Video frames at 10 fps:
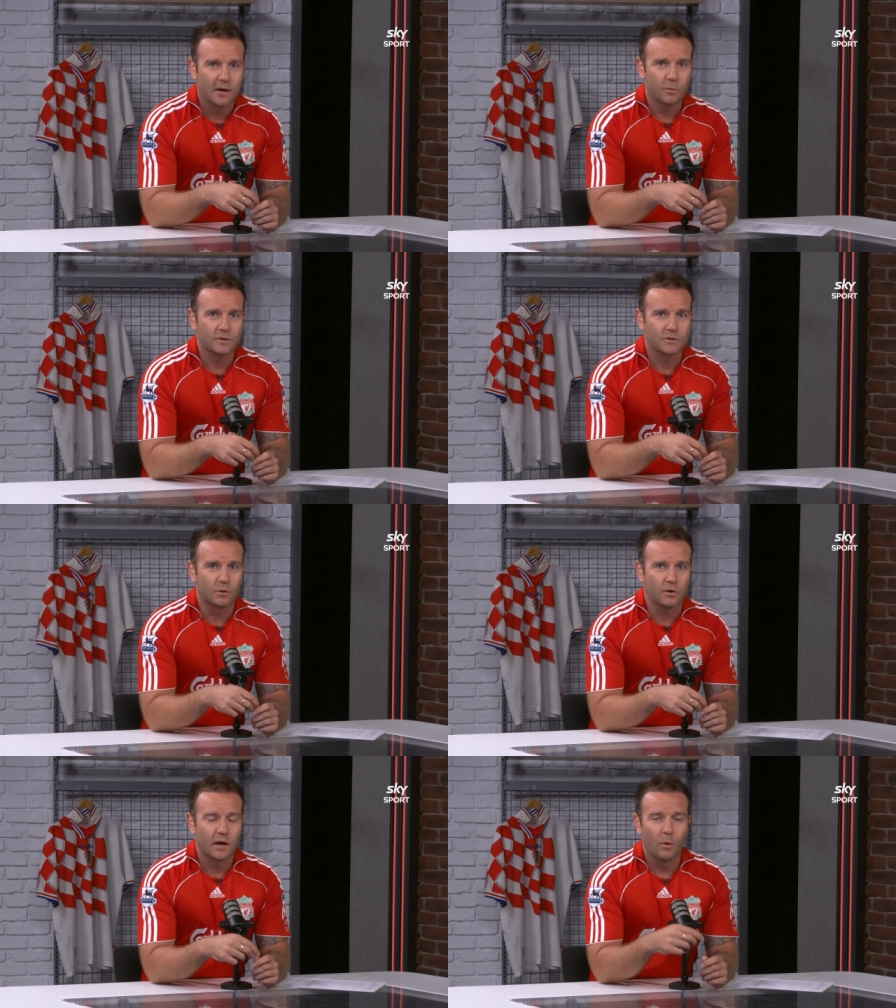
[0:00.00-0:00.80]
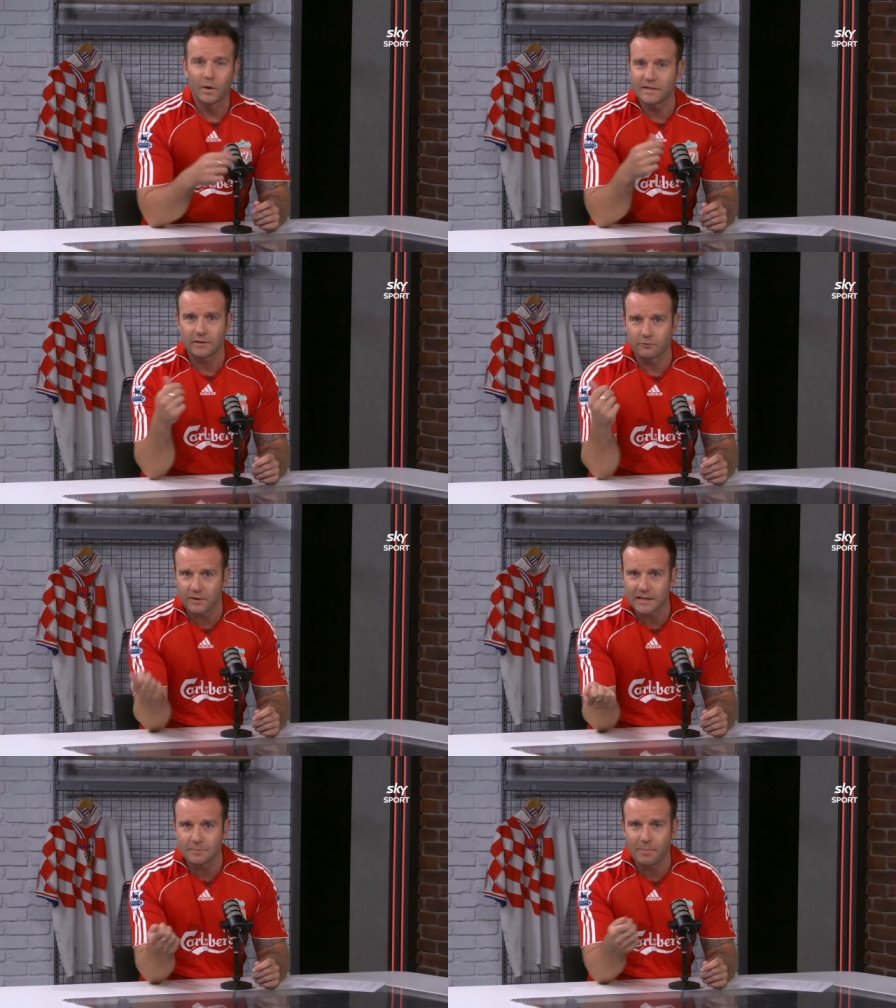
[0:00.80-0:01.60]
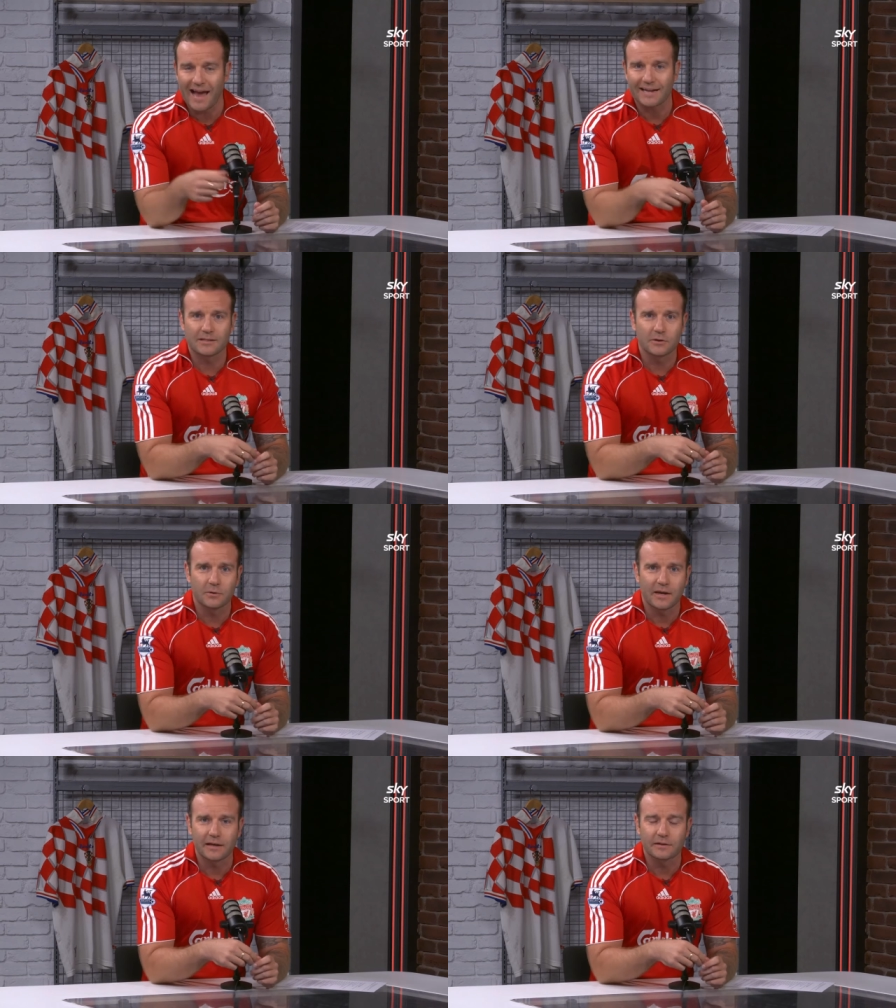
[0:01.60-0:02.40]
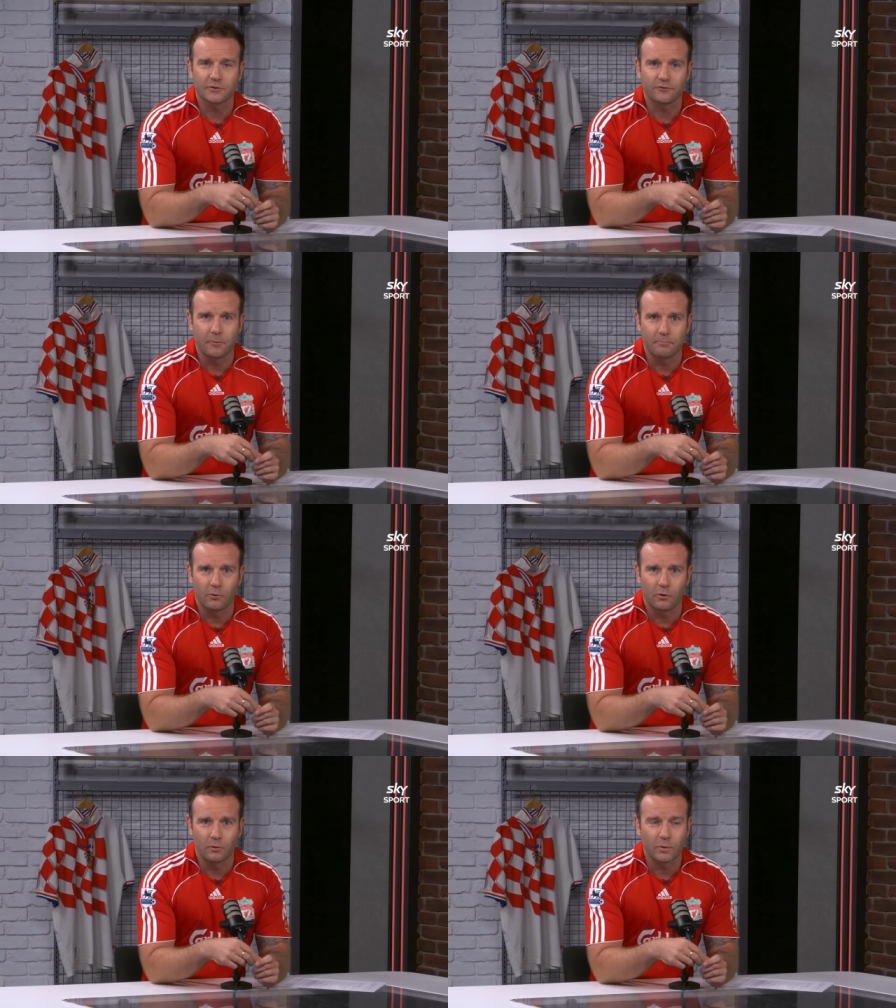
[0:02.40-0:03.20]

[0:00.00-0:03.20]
We'll talk Winston Reid's back to English football.